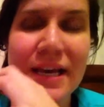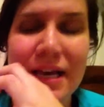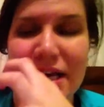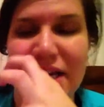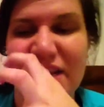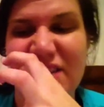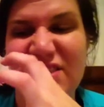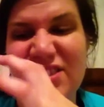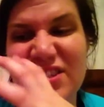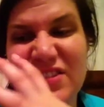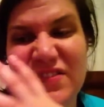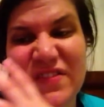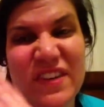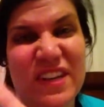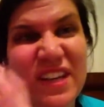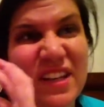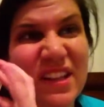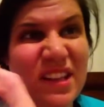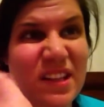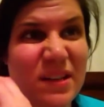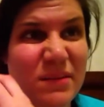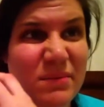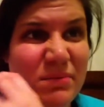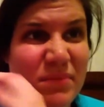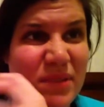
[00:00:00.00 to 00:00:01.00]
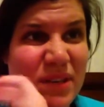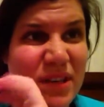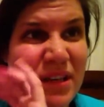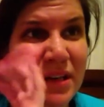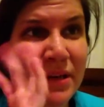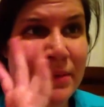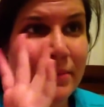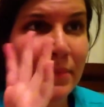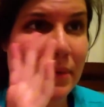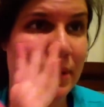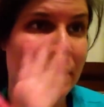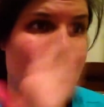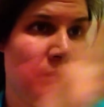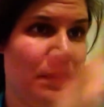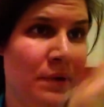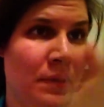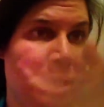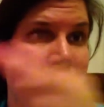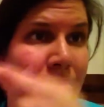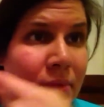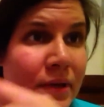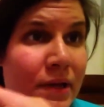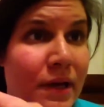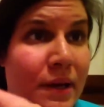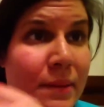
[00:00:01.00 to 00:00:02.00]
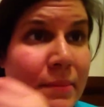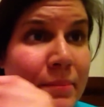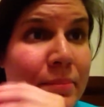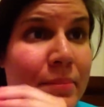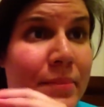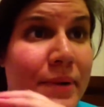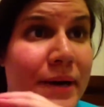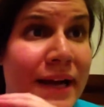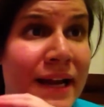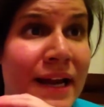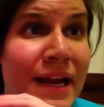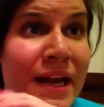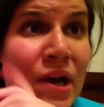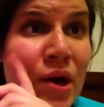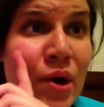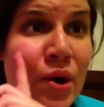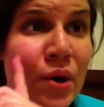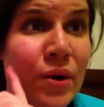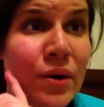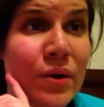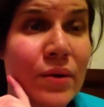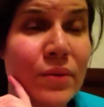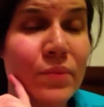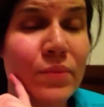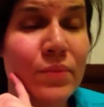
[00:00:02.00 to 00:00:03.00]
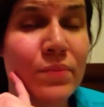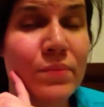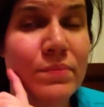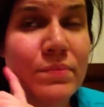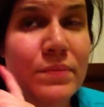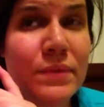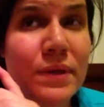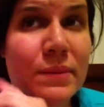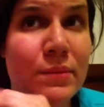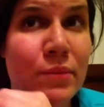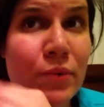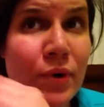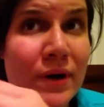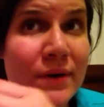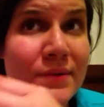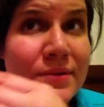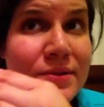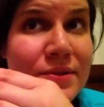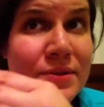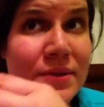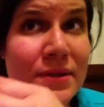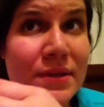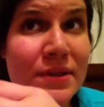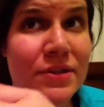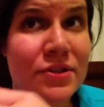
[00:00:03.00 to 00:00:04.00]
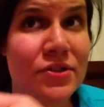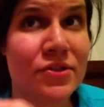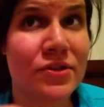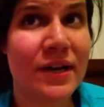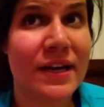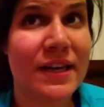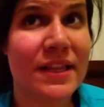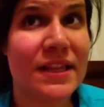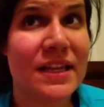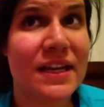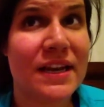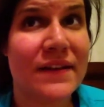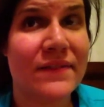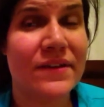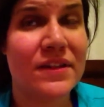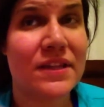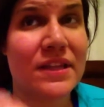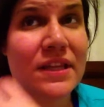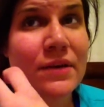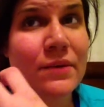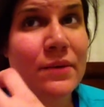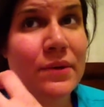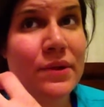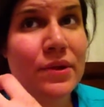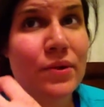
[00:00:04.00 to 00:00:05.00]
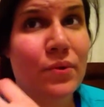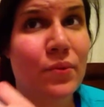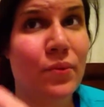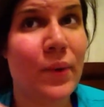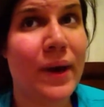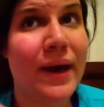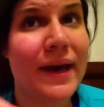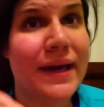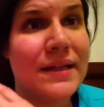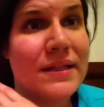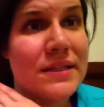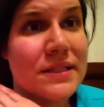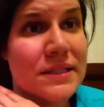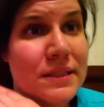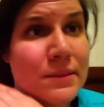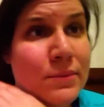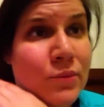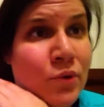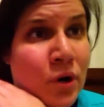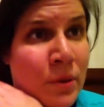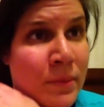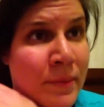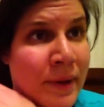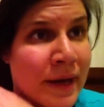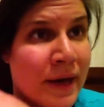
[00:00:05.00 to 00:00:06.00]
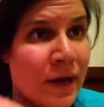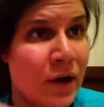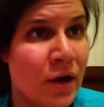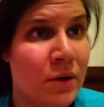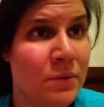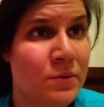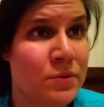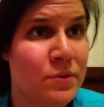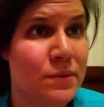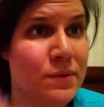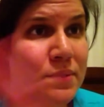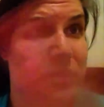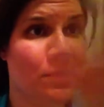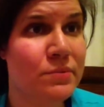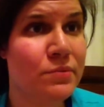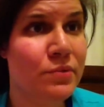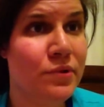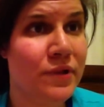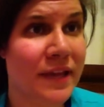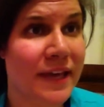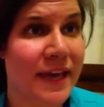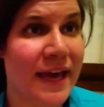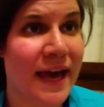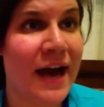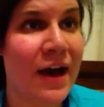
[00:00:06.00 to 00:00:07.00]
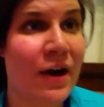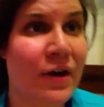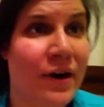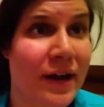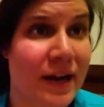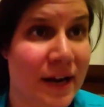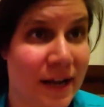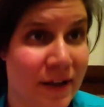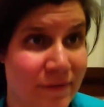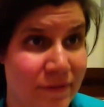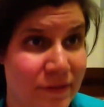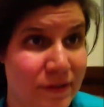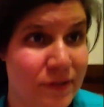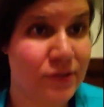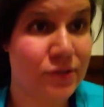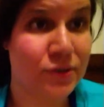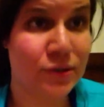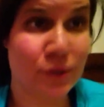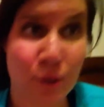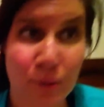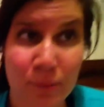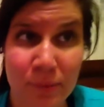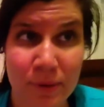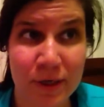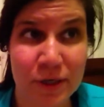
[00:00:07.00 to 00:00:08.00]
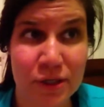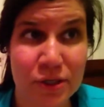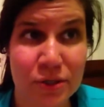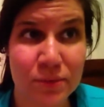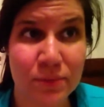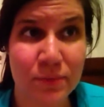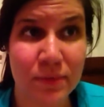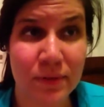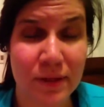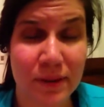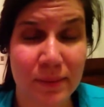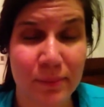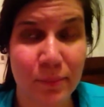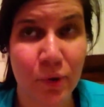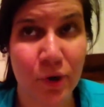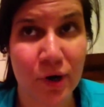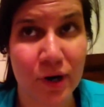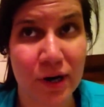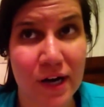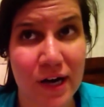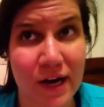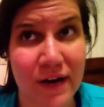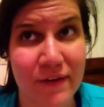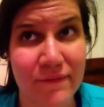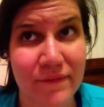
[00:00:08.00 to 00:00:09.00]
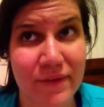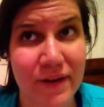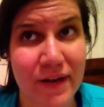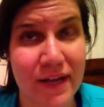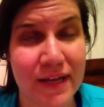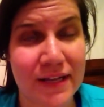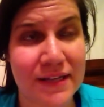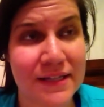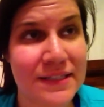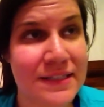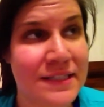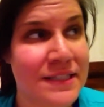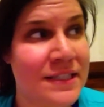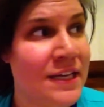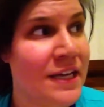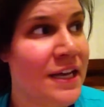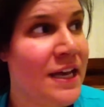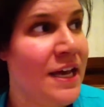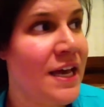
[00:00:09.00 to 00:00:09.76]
it's just very lumpy and bumpy and blah. But the more I was doing the strength and everything with the weights, the more my arms were smoothing out, and I felt so much more confident.